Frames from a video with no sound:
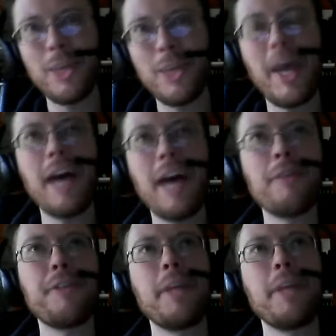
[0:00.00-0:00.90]

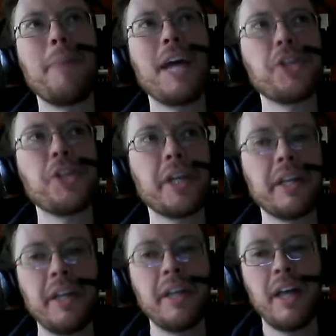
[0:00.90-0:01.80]
have the
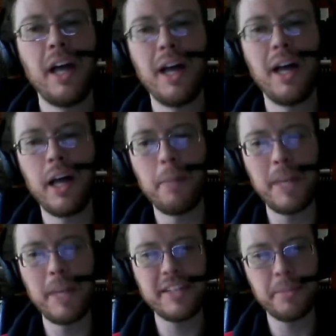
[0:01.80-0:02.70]
magic
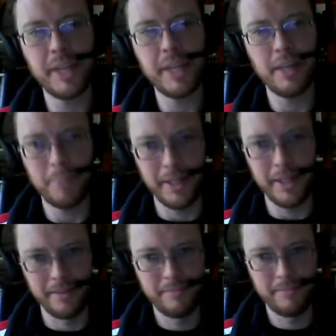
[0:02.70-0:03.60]
make something up
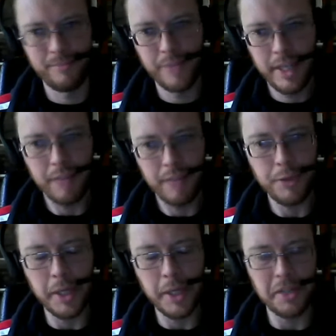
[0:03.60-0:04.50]
button. If you
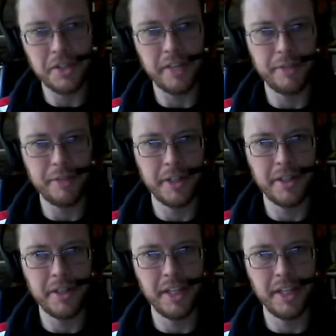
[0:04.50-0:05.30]
get yourself in a